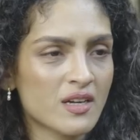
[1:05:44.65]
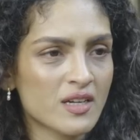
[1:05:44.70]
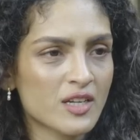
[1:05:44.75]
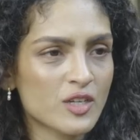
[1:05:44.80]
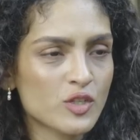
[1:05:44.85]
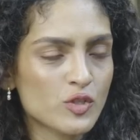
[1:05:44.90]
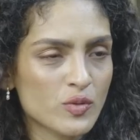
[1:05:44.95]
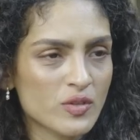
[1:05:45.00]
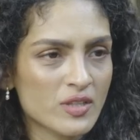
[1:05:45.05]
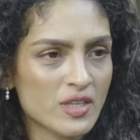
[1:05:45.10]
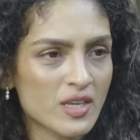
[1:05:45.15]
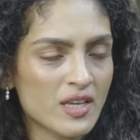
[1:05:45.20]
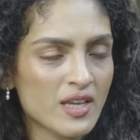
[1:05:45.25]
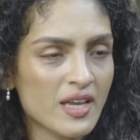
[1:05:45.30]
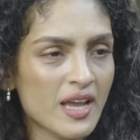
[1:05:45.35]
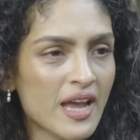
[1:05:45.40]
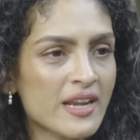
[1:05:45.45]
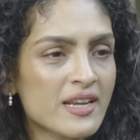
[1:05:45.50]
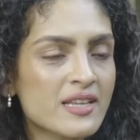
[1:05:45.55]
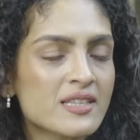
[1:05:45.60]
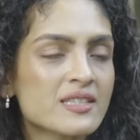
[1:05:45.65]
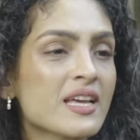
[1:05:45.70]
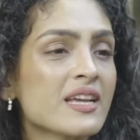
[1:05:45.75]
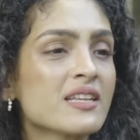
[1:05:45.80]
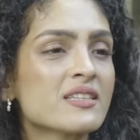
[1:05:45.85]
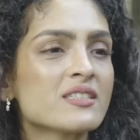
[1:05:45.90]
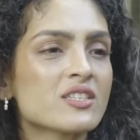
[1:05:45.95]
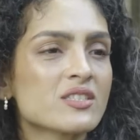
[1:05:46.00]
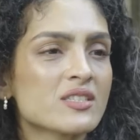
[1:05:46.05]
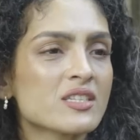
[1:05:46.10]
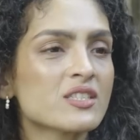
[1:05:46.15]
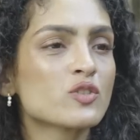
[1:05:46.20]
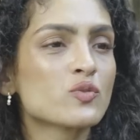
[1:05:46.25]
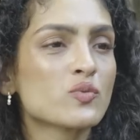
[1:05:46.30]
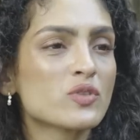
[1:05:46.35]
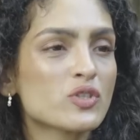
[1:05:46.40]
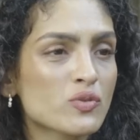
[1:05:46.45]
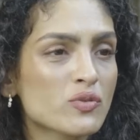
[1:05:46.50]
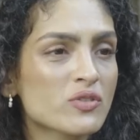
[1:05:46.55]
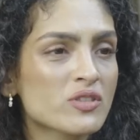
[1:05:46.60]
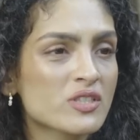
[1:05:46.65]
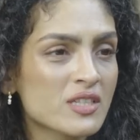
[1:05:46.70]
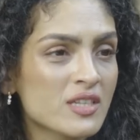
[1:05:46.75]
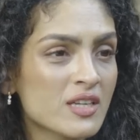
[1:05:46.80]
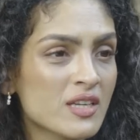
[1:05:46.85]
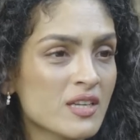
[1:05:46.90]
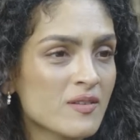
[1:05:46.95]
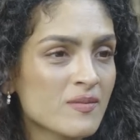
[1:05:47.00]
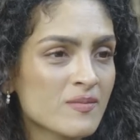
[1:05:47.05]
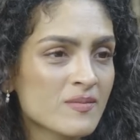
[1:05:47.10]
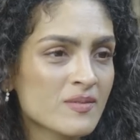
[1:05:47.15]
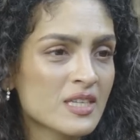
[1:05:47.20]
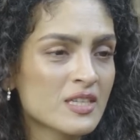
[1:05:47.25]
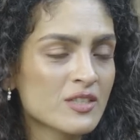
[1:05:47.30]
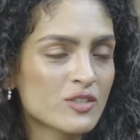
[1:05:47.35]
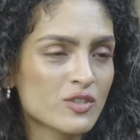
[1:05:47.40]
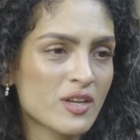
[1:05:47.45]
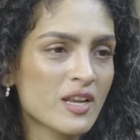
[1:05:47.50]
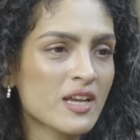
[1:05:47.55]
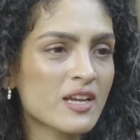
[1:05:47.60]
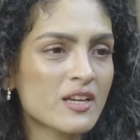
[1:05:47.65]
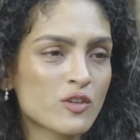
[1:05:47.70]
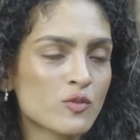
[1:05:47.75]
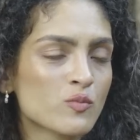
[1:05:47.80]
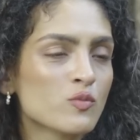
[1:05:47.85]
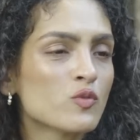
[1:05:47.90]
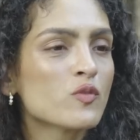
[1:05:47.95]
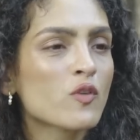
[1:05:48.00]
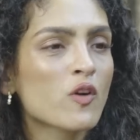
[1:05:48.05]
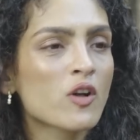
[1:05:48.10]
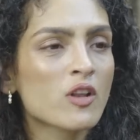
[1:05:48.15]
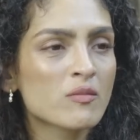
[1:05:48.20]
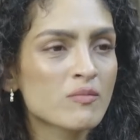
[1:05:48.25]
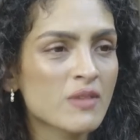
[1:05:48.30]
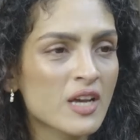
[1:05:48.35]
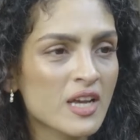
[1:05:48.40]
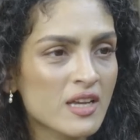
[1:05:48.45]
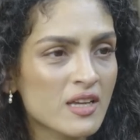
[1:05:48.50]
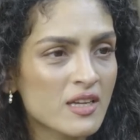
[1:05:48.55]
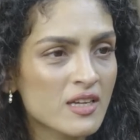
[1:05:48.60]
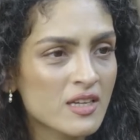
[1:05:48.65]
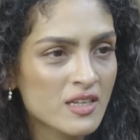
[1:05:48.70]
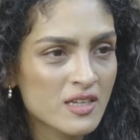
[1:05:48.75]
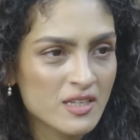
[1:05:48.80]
Yasho Dehi, and in the end she says Dvisho Dehi. So like remove all my